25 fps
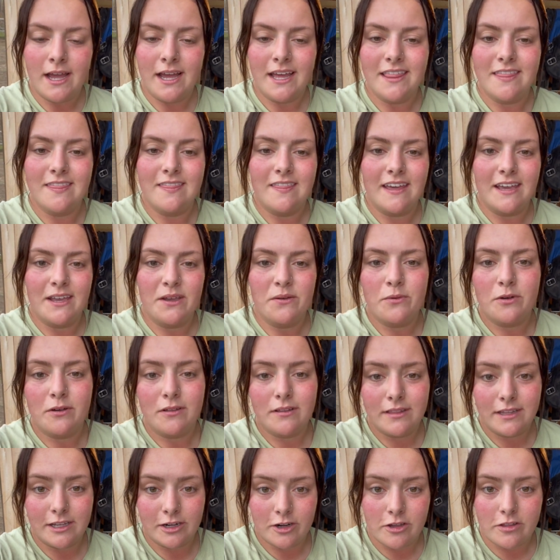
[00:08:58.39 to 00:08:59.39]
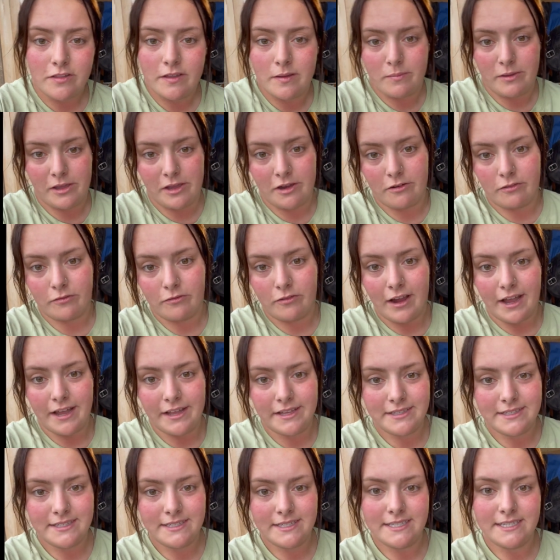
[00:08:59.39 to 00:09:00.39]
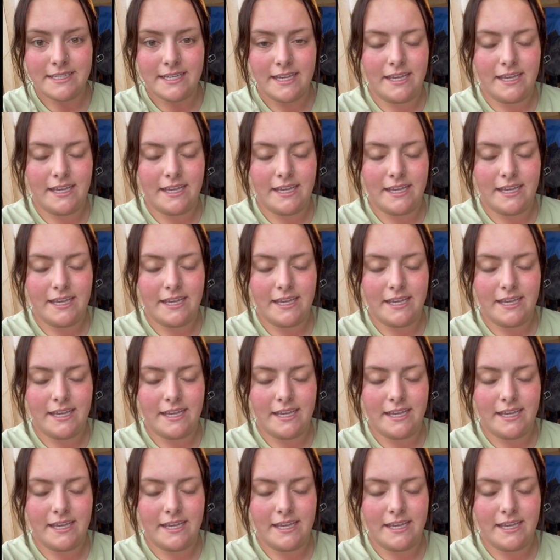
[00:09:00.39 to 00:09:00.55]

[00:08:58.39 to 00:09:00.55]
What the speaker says: They will literally be your friend